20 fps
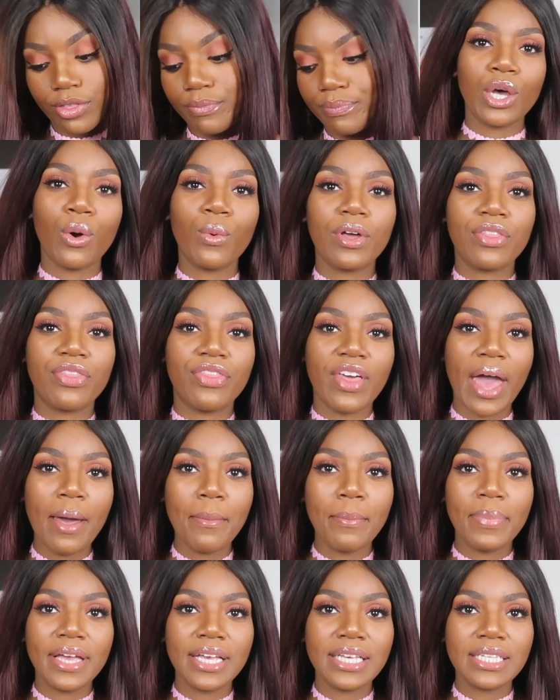So with
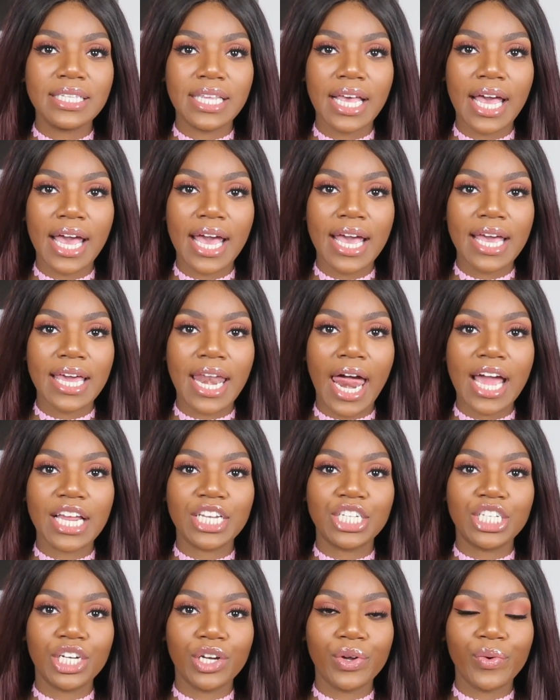that being said, I
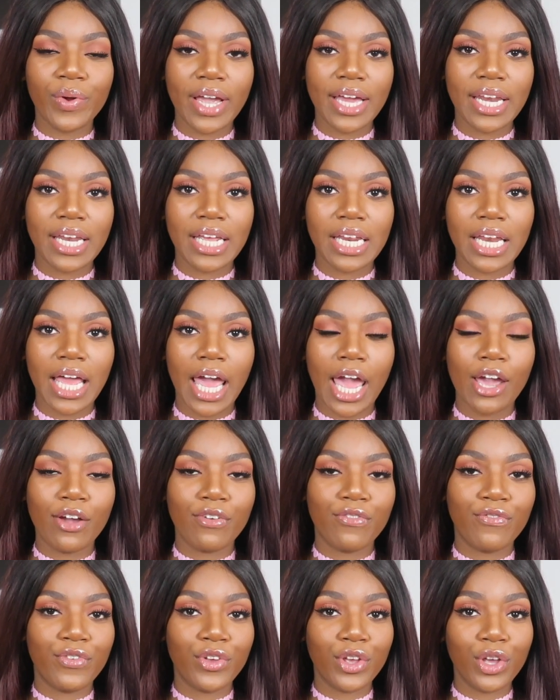generated a
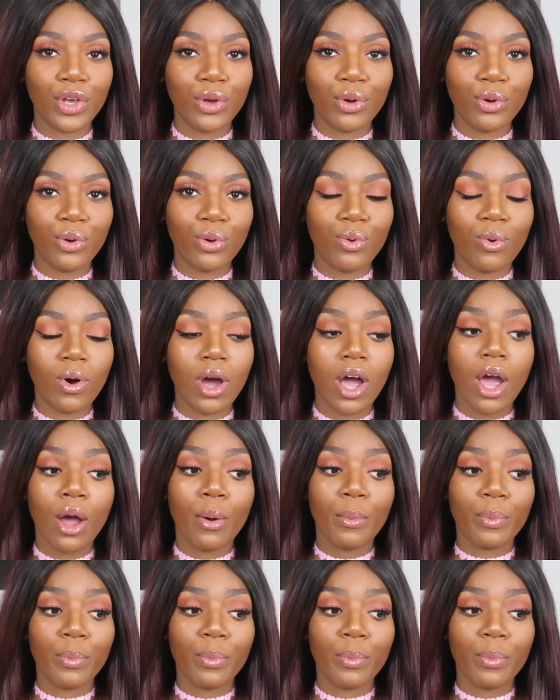few